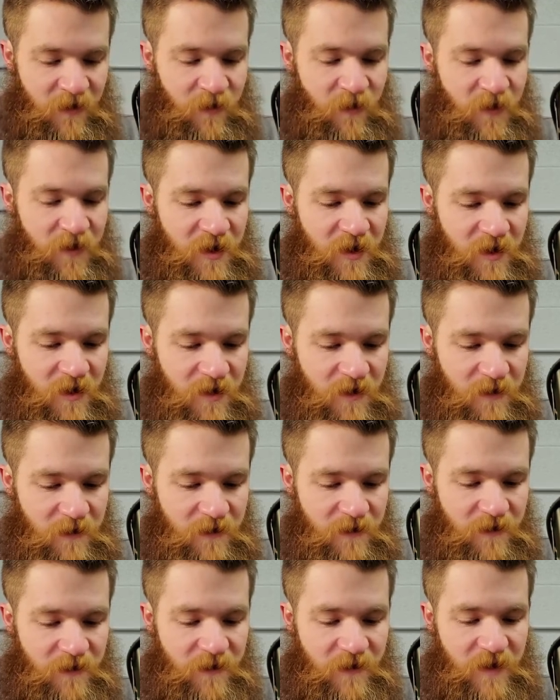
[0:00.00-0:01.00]
one here.
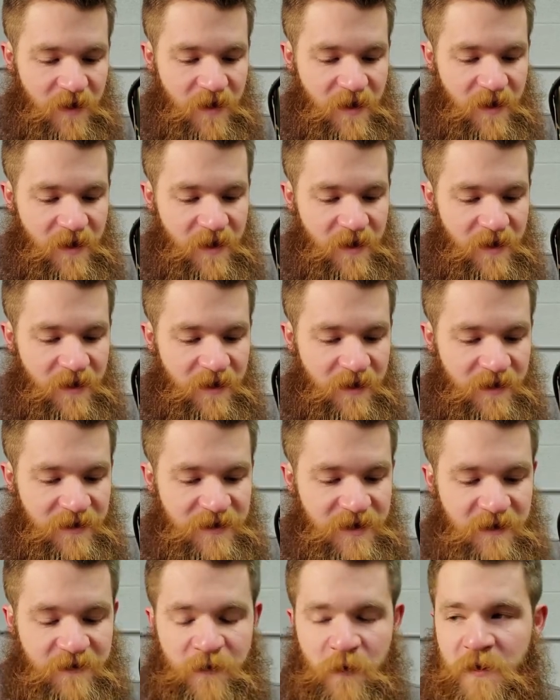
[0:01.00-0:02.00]

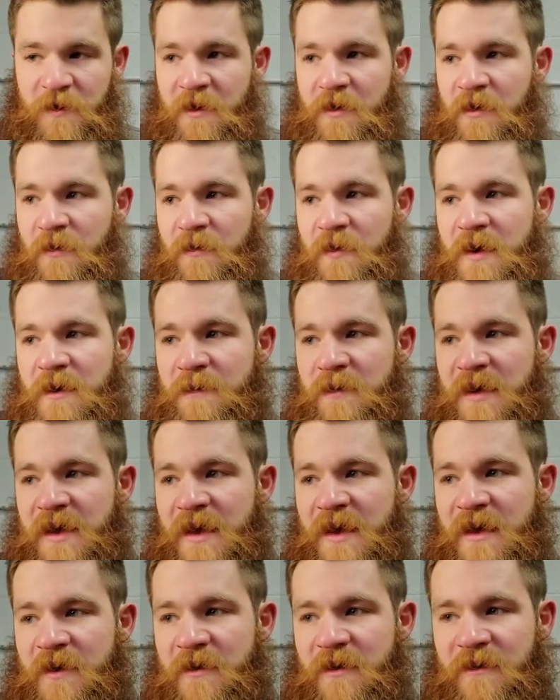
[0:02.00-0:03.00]
1943p,
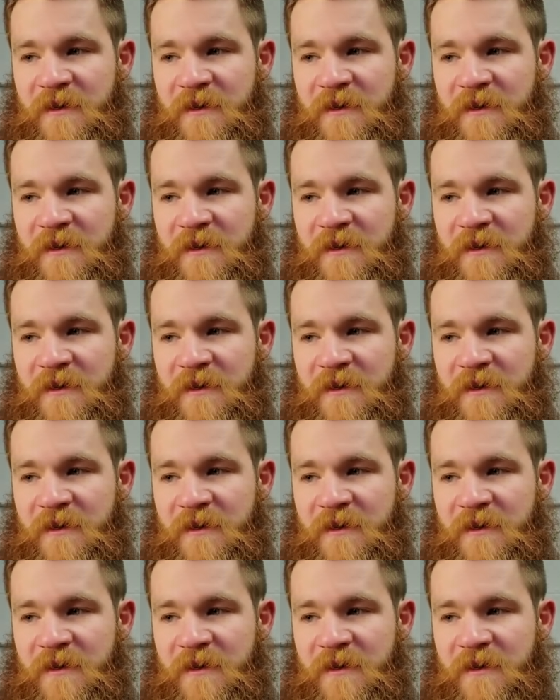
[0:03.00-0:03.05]
you can